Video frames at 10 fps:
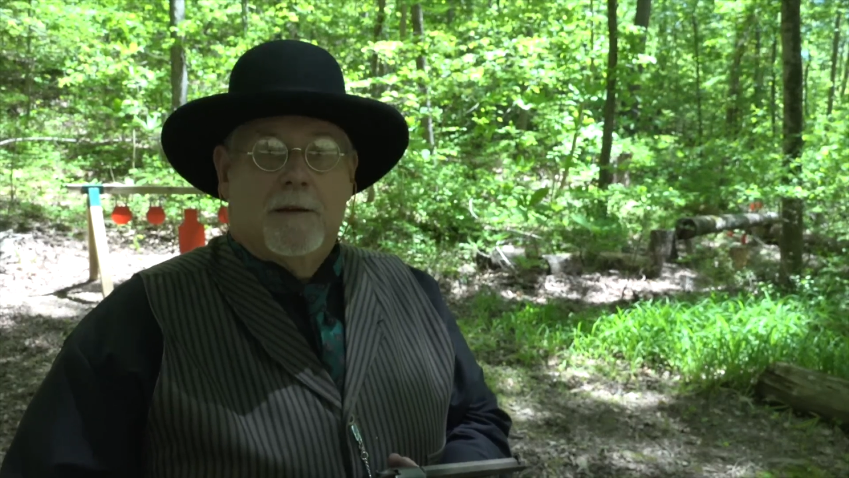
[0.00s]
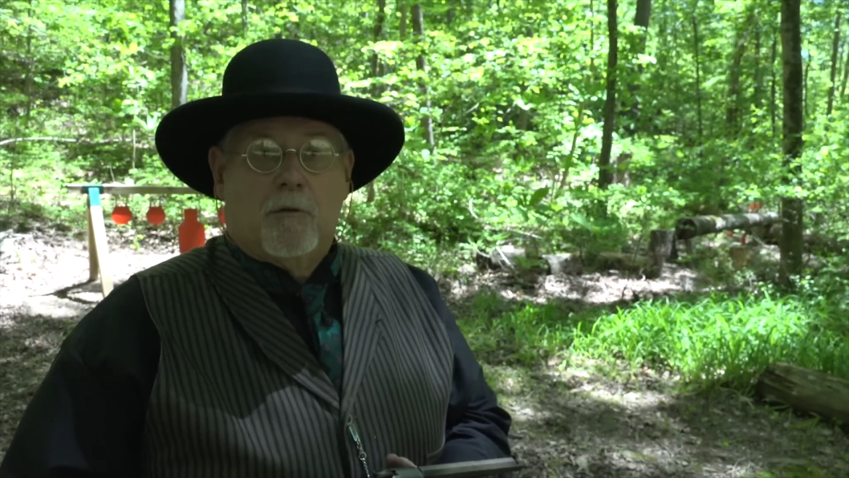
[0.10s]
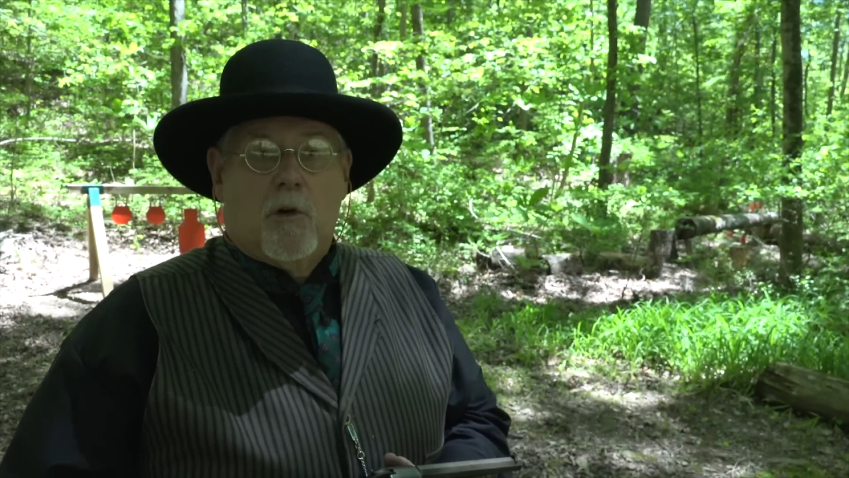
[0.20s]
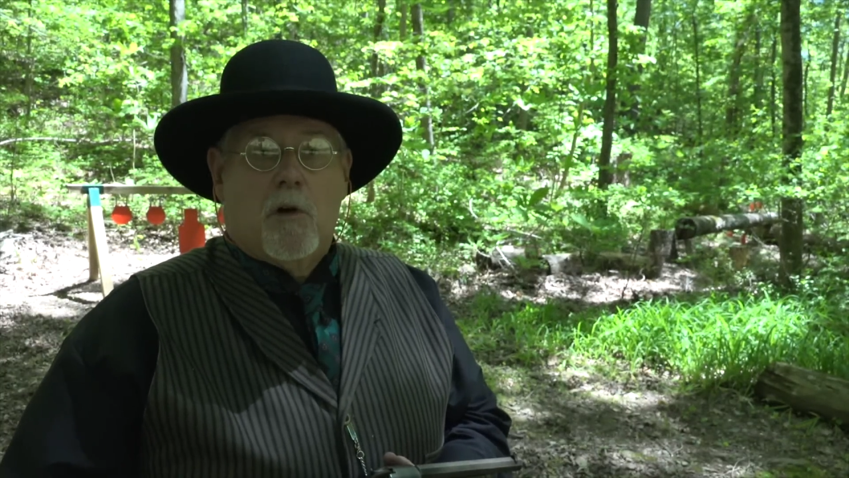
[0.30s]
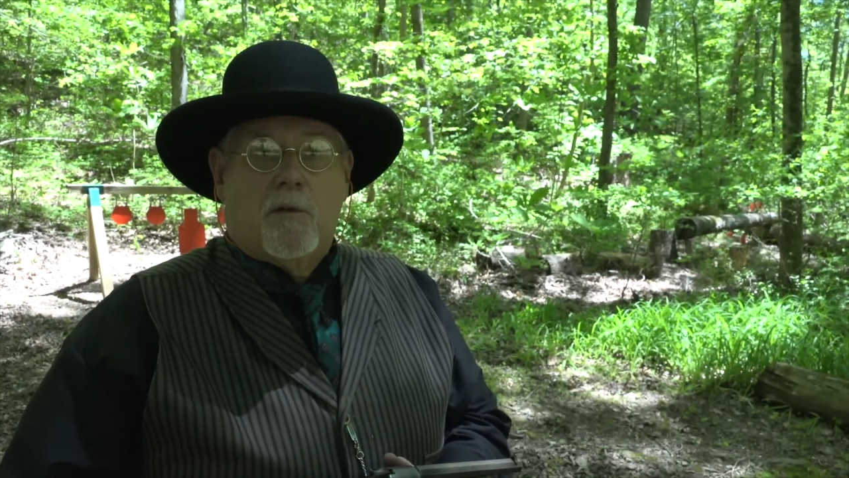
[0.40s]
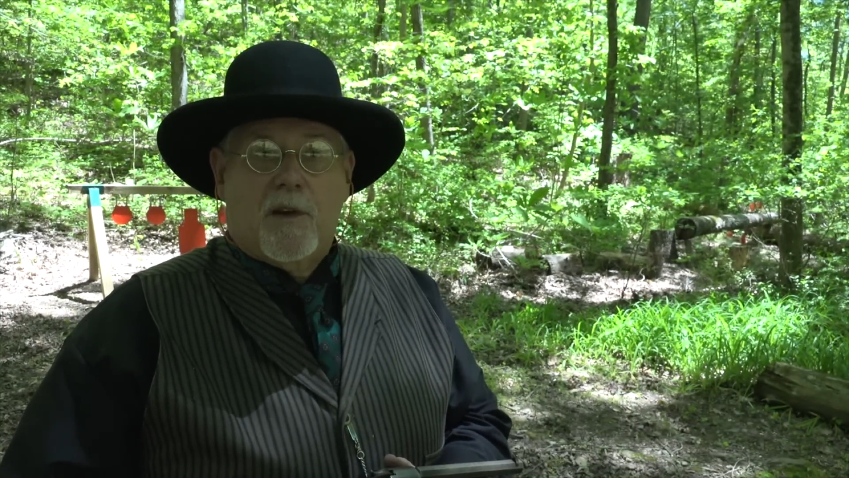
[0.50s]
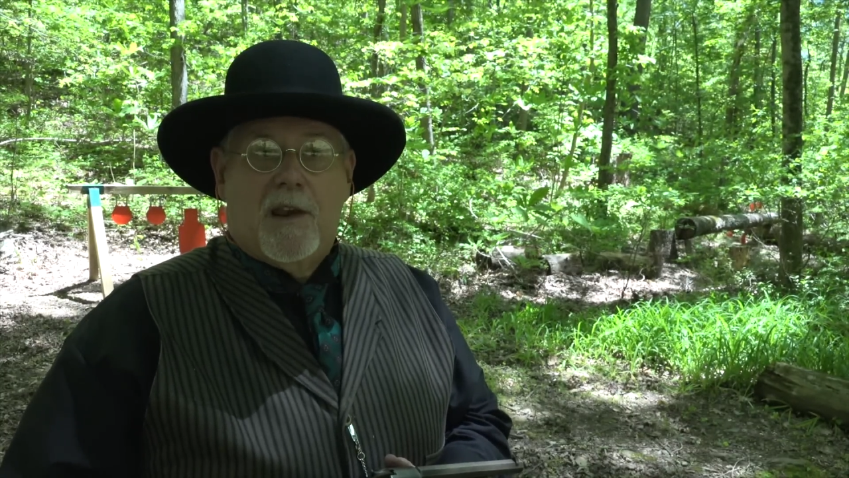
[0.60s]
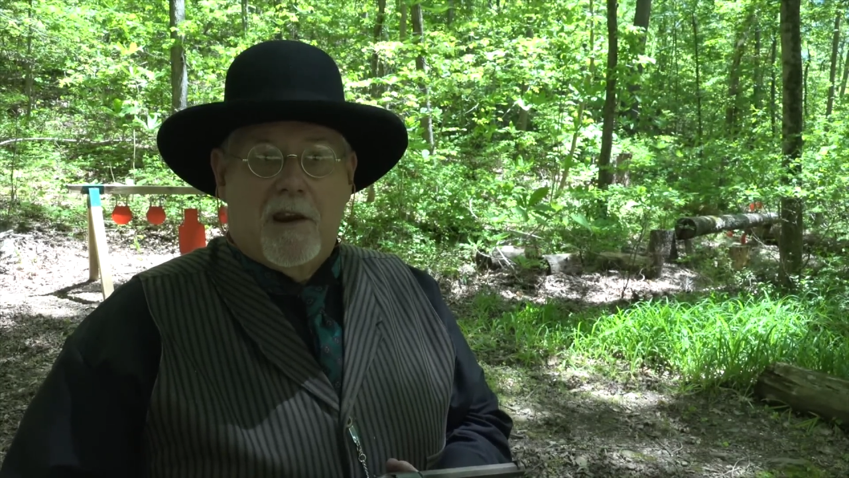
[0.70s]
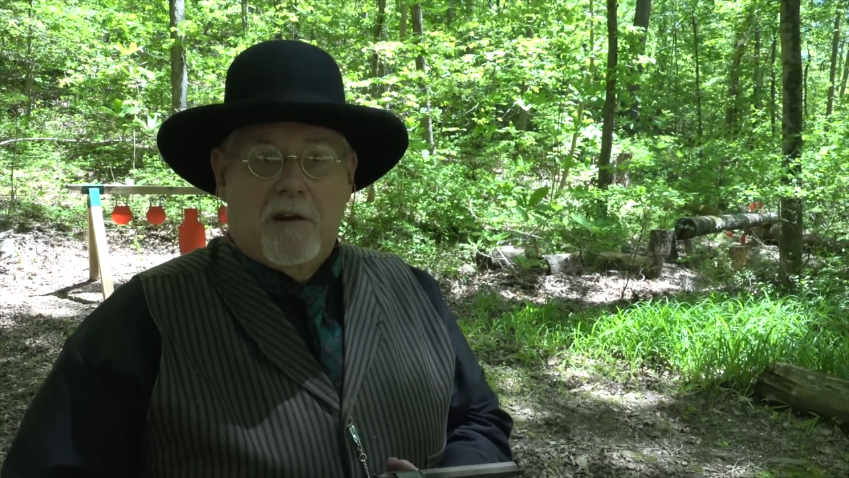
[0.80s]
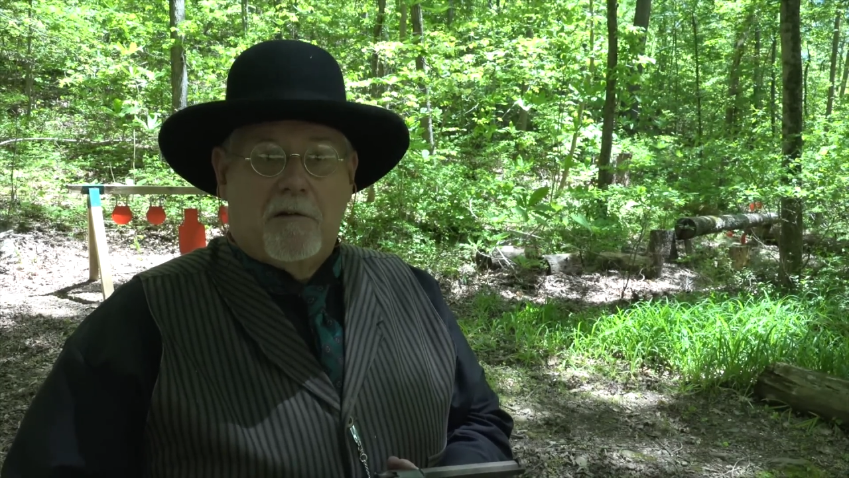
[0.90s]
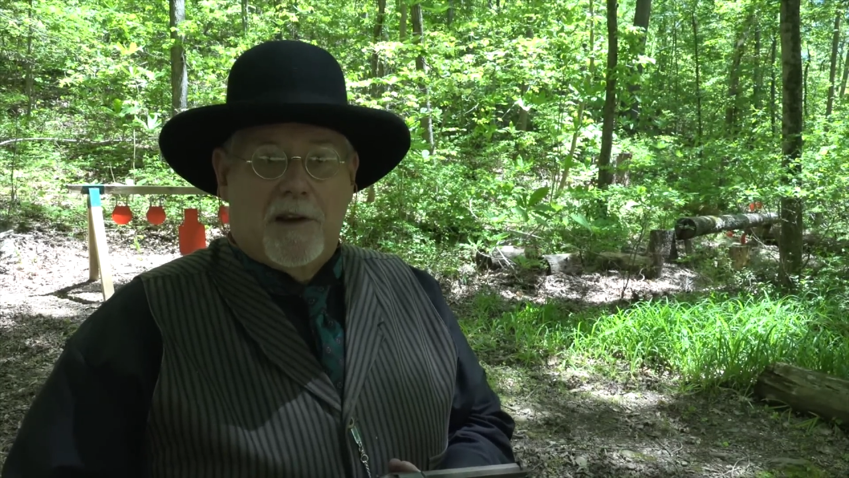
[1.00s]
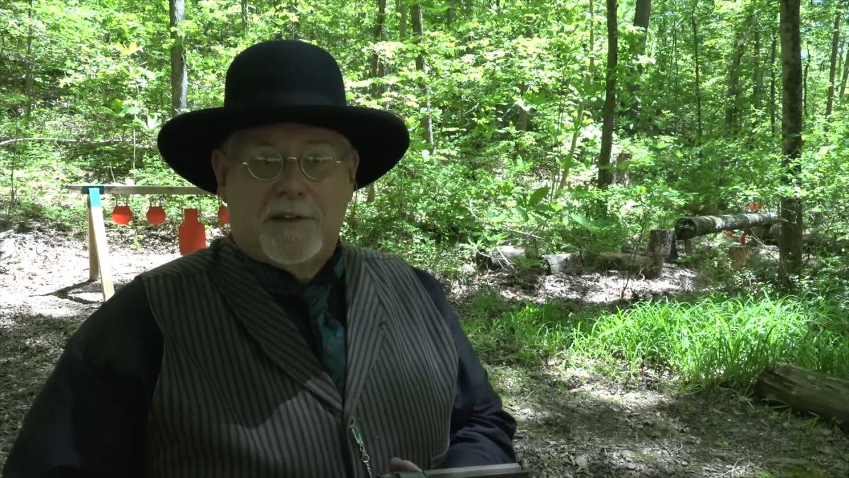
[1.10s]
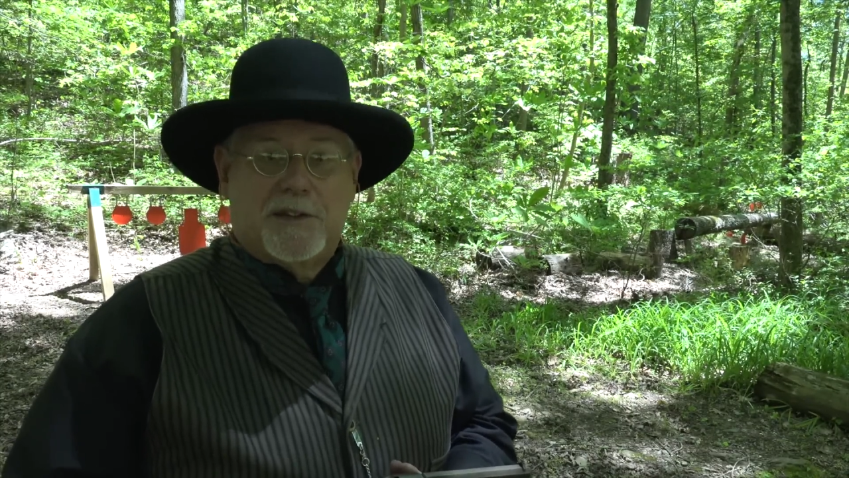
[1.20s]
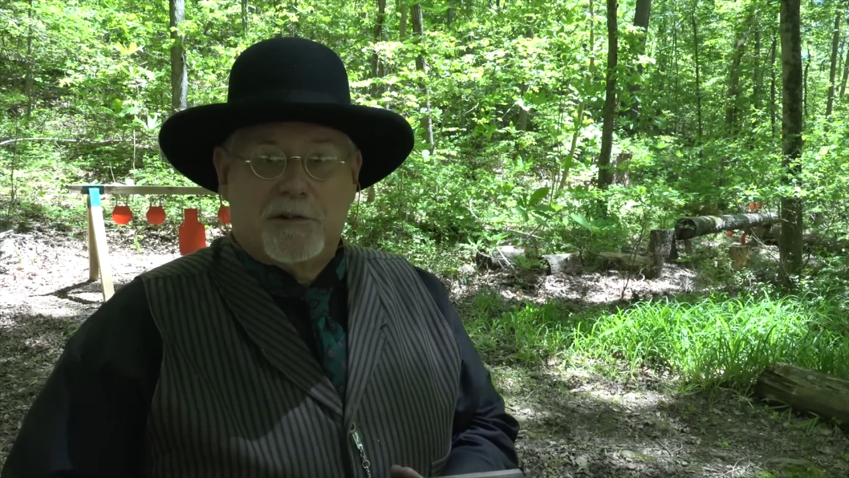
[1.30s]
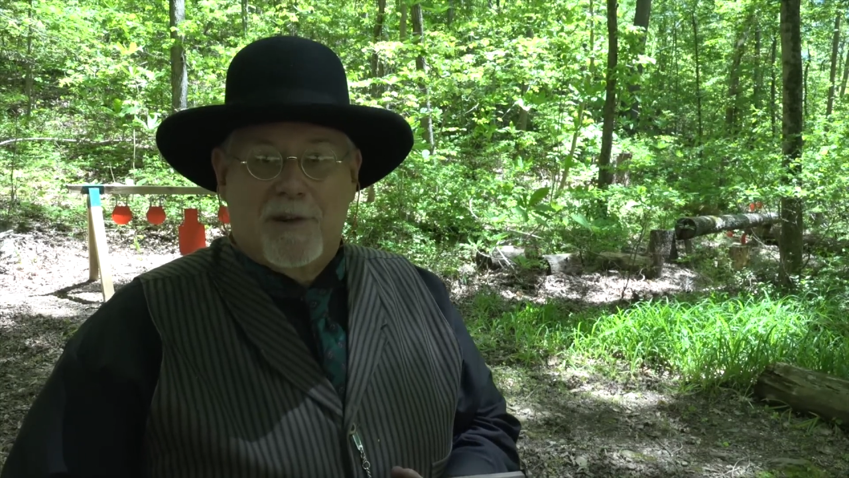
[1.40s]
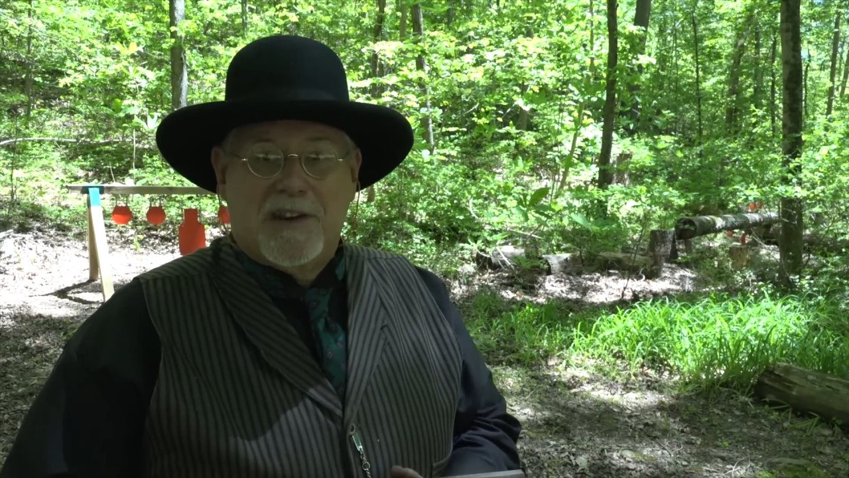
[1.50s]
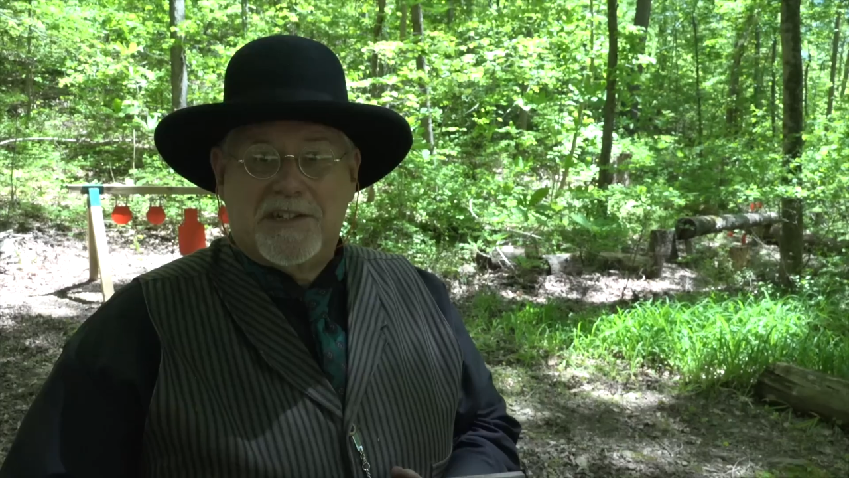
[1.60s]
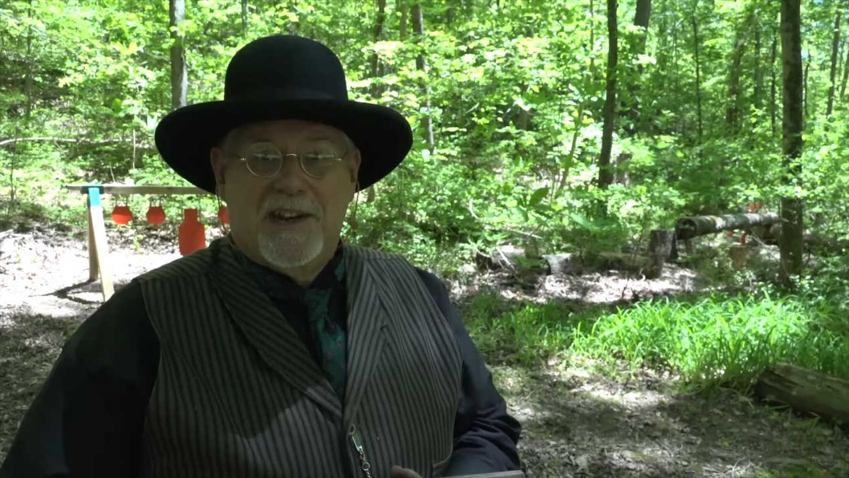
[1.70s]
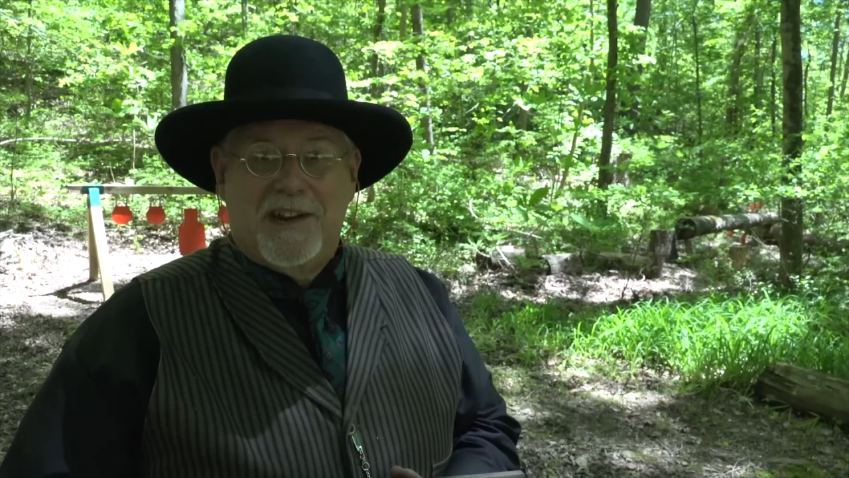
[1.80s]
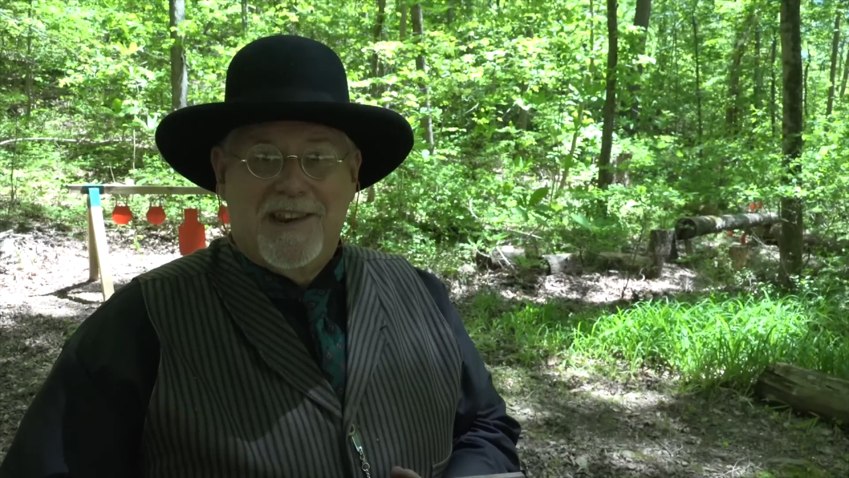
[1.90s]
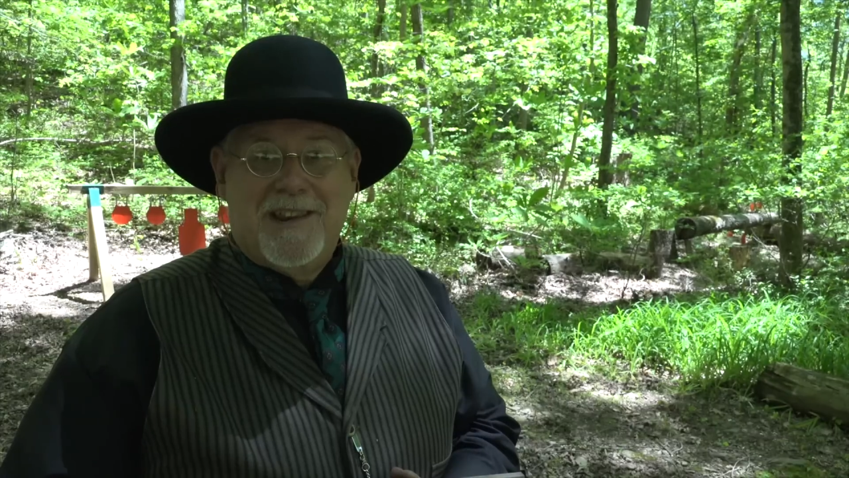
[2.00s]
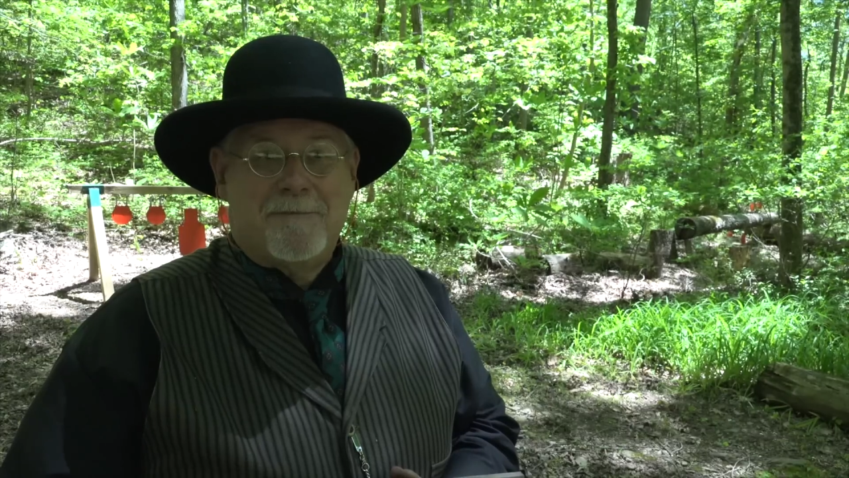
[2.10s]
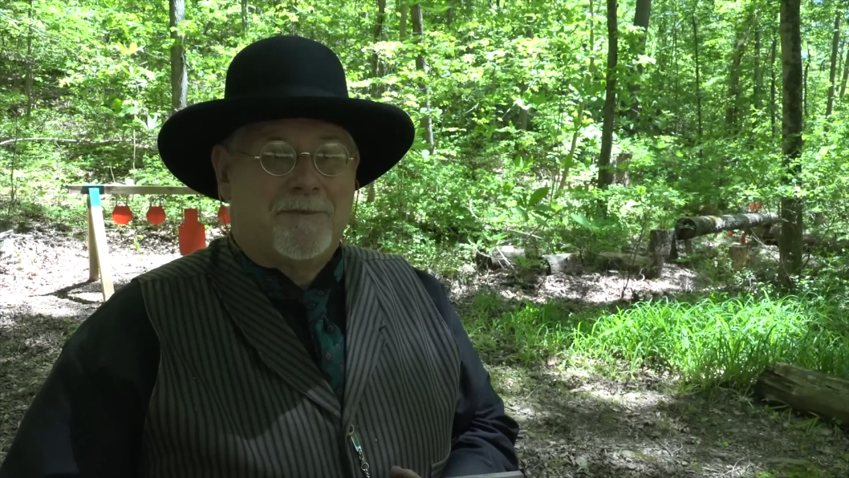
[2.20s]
we're over here at Swing City,